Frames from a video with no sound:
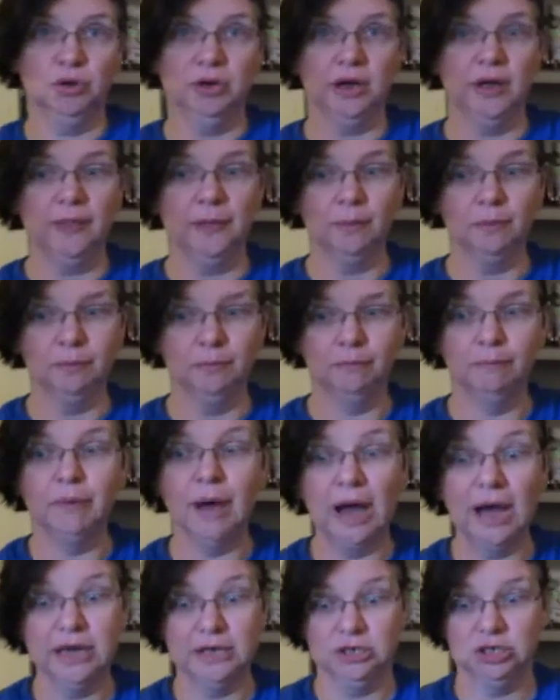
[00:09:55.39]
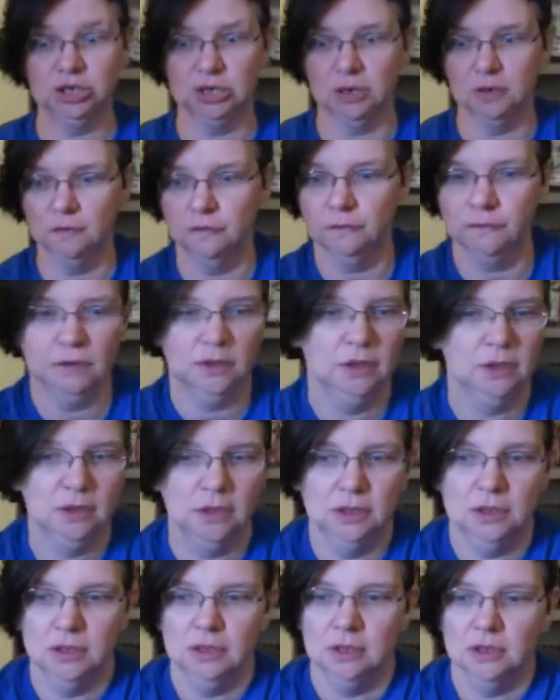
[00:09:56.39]
put on the buy
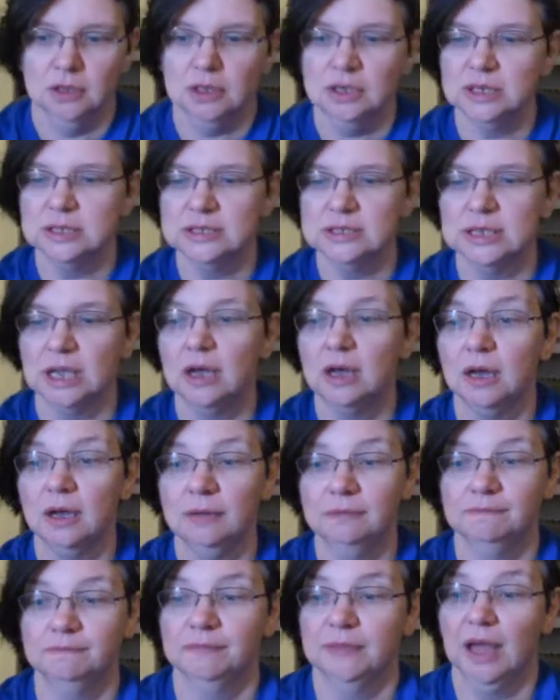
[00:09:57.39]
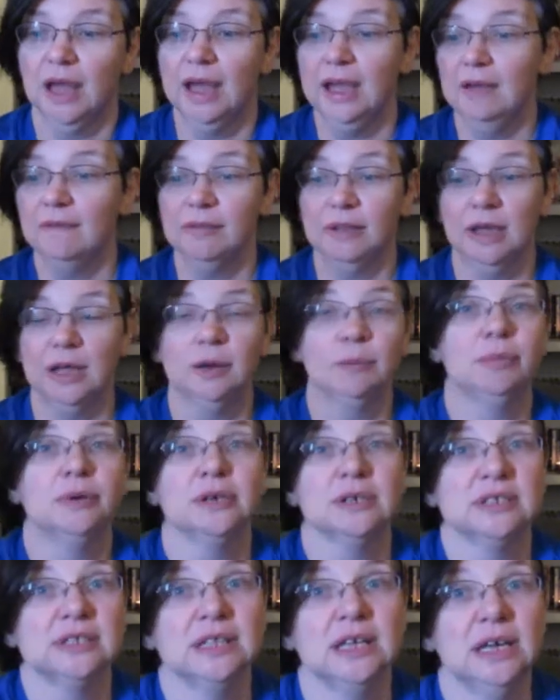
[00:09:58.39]
shelf because I have a lot of
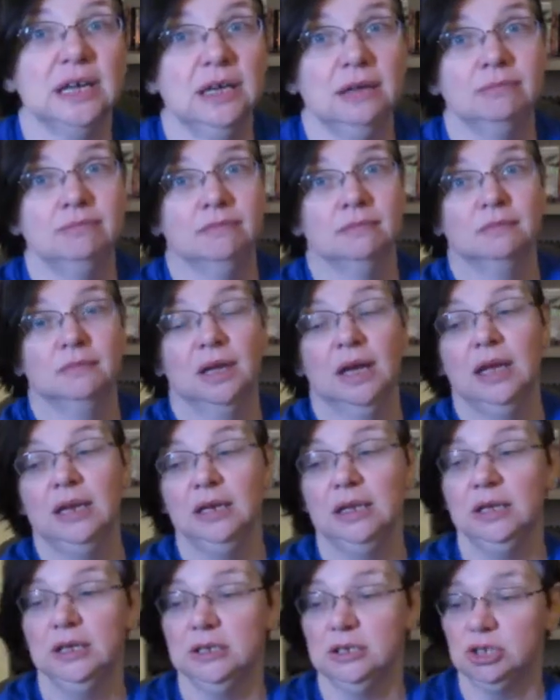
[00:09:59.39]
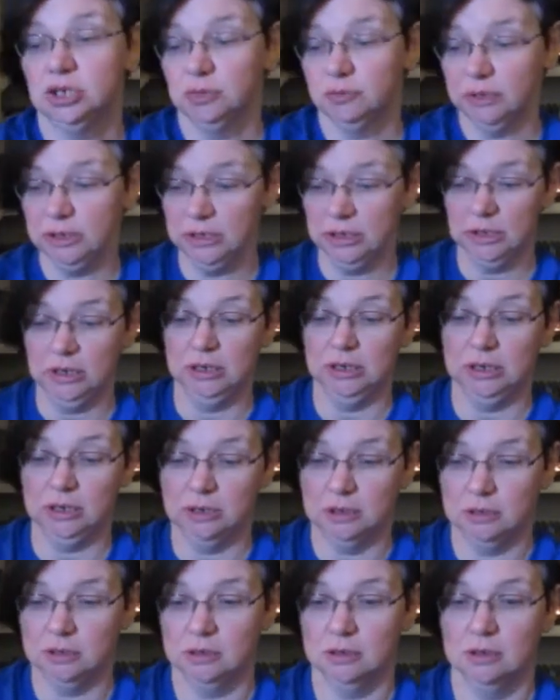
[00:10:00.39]
books that I need to read.
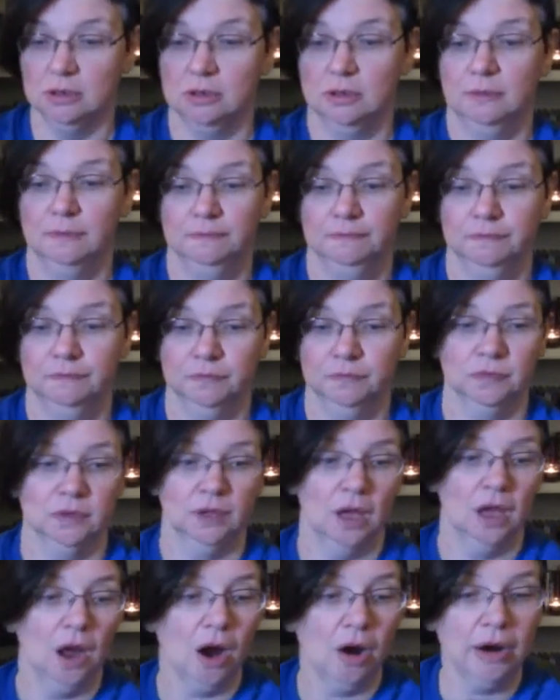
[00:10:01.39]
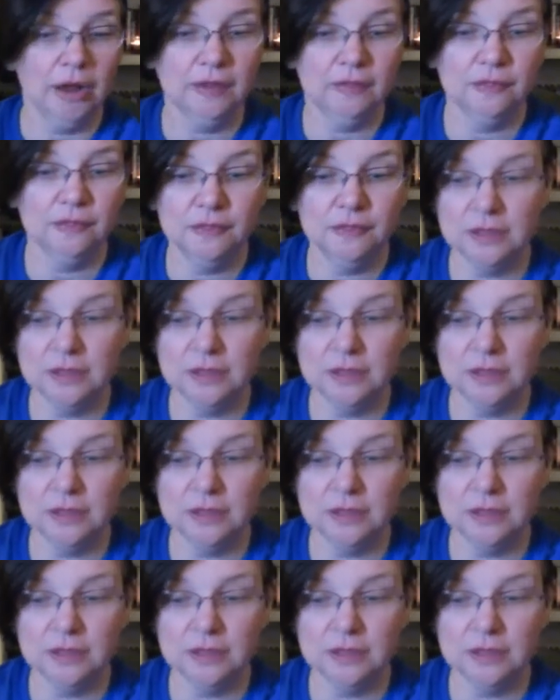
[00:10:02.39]
Alright,